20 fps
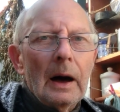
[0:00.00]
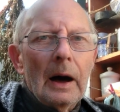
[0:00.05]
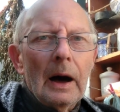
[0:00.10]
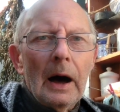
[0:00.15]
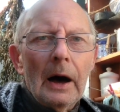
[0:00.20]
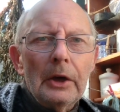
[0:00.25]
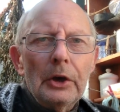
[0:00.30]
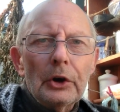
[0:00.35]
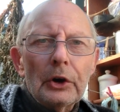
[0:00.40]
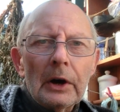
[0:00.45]

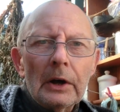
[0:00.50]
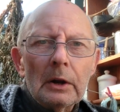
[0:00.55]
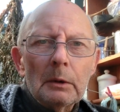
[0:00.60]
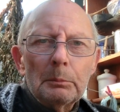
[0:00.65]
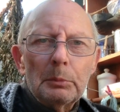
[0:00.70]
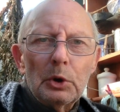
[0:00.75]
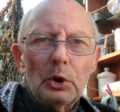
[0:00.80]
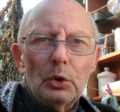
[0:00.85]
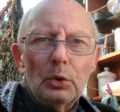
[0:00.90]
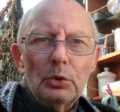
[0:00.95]
how are you going to
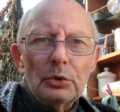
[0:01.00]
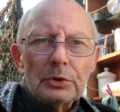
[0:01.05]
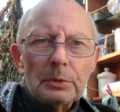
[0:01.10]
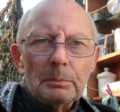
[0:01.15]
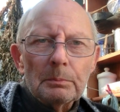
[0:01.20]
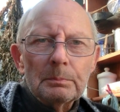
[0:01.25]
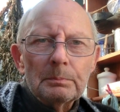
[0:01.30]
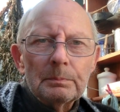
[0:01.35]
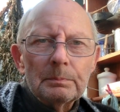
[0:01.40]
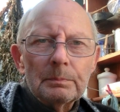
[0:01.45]
abuse
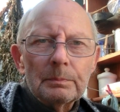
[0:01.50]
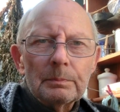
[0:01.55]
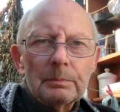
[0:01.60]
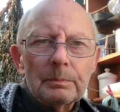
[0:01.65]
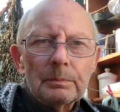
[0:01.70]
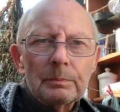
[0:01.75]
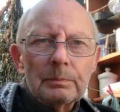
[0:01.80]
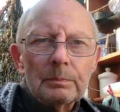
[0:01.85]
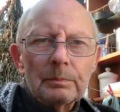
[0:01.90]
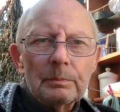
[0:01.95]
them?
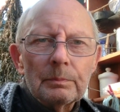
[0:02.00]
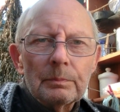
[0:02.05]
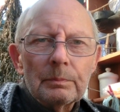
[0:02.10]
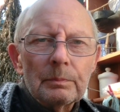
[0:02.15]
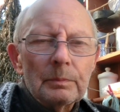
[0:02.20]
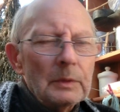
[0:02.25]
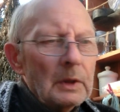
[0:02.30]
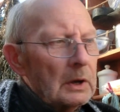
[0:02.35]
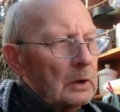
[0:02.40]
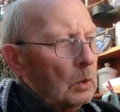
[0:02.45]

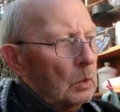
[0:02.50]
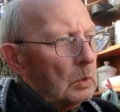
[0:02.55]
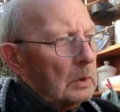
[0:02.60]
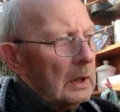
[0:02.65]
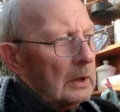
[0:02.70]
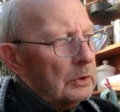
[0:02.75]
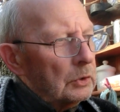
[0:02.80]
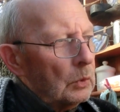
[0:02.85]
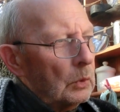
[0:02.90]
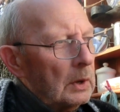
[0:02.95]
All
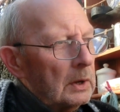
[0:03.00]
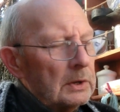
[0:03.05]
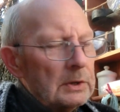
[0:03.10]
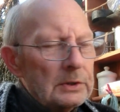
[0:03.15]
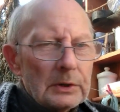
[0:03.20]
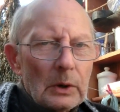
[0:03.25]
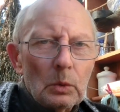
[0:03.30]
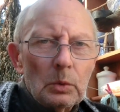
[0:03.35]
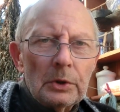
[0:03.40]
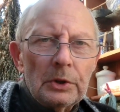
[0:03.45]
they're doing
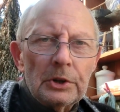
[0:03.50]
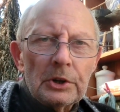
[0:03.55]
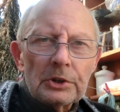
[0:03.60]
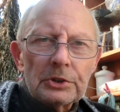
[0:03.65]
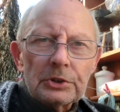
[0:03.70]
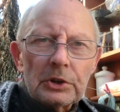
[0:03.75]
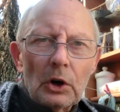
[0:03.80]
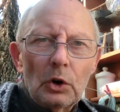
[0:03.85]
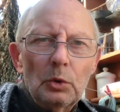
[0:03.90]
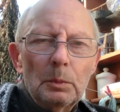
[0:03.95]
is holding your
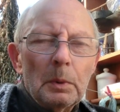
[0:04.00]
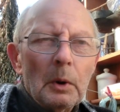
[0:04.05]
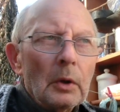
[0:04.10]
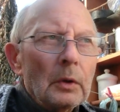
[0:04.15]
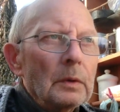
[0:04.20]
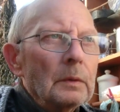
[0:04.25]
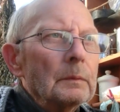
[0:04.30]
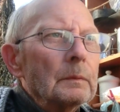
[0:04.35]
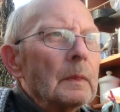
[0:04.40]
scope on.